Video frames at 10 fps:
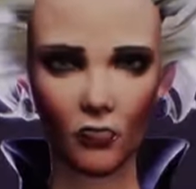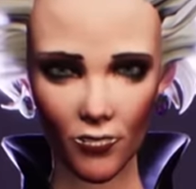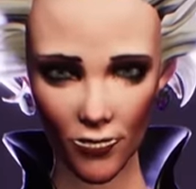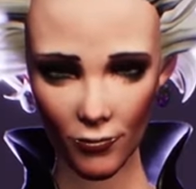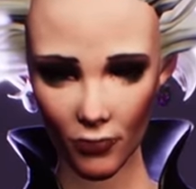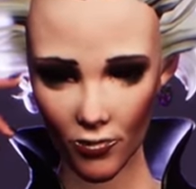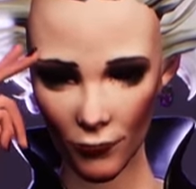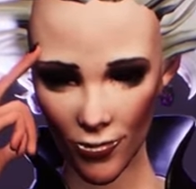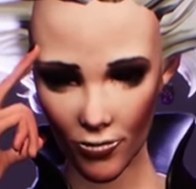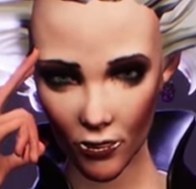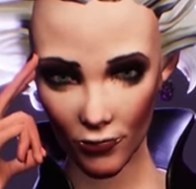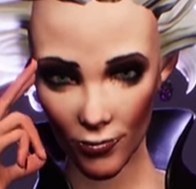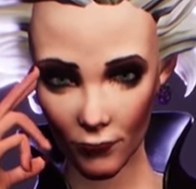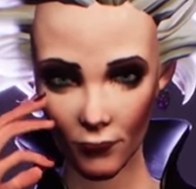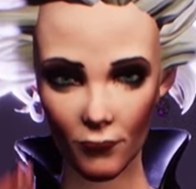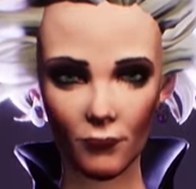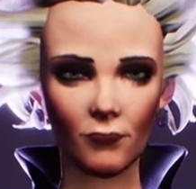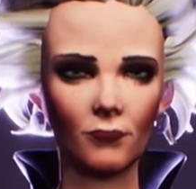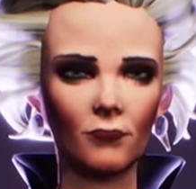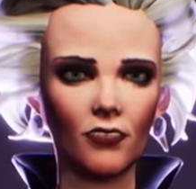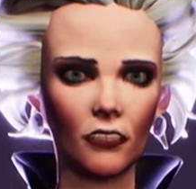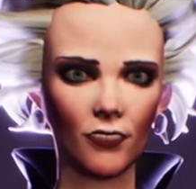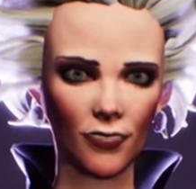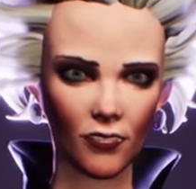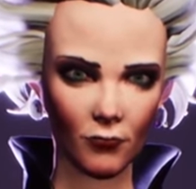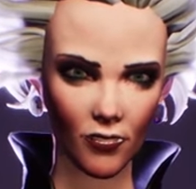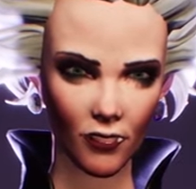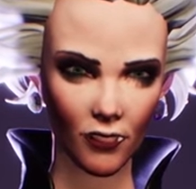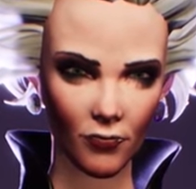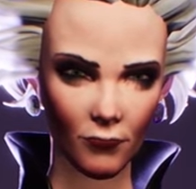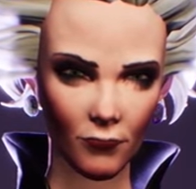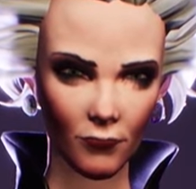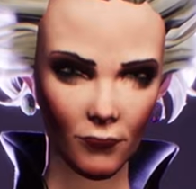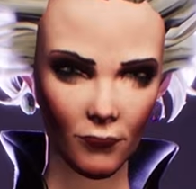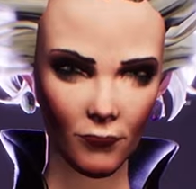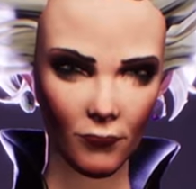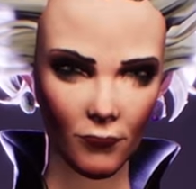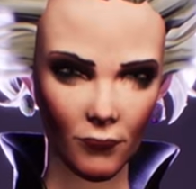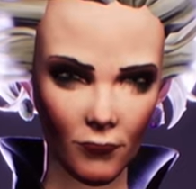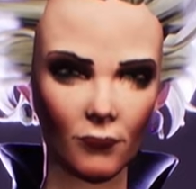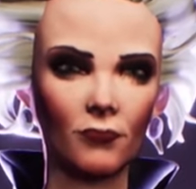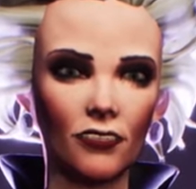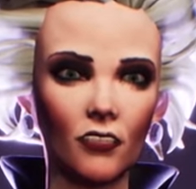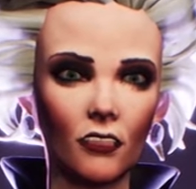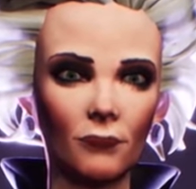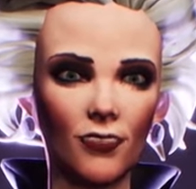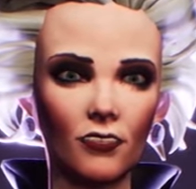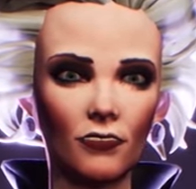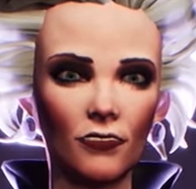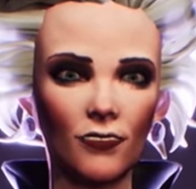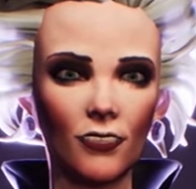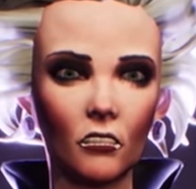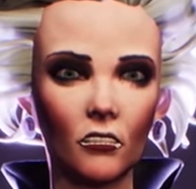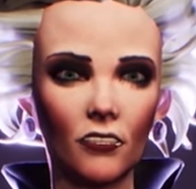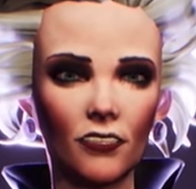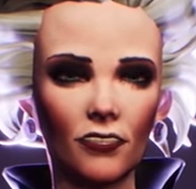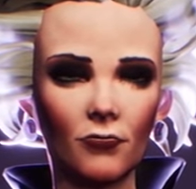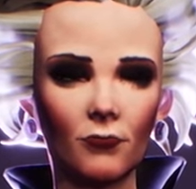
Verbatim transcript: there. You disappoint me, love. What? You really do. We don't even know each other yet. So many fears.